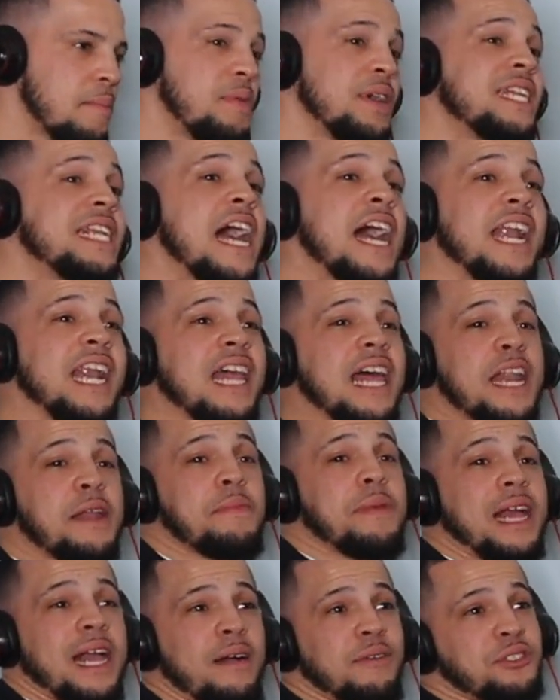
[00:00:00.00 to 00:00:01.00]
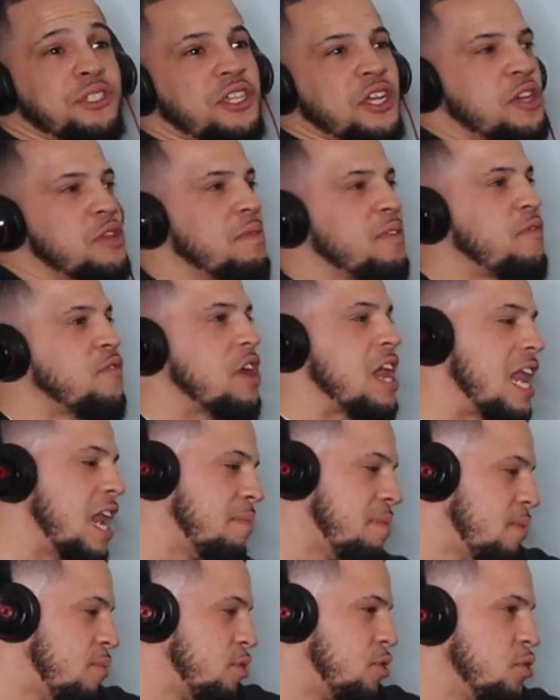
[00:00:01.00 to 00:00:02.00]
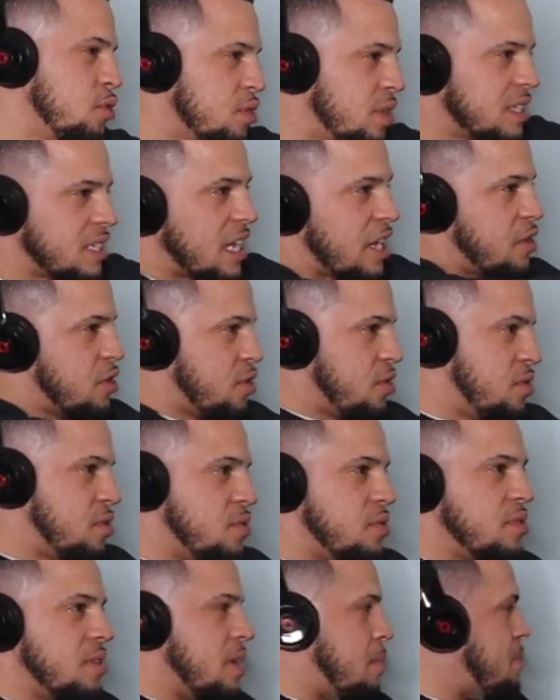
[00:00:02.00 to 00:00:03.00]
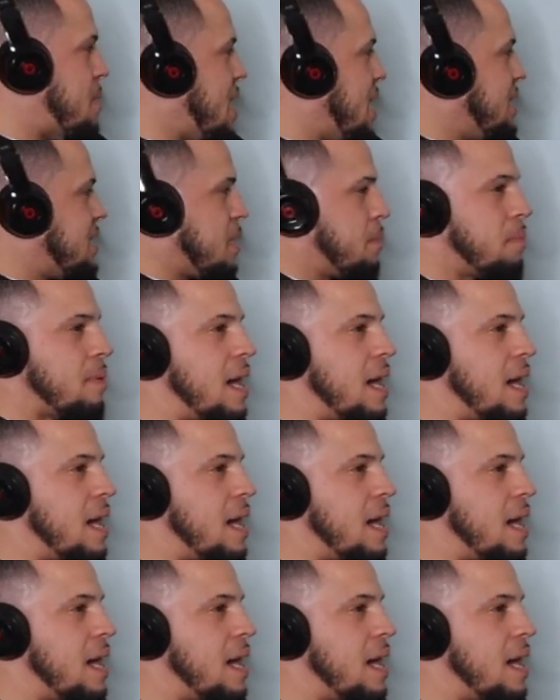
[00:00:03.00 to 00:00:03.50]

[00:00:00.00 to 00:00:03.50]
not a lot of, like I was telling you before, a lot of people do this, like you're doing. Amazing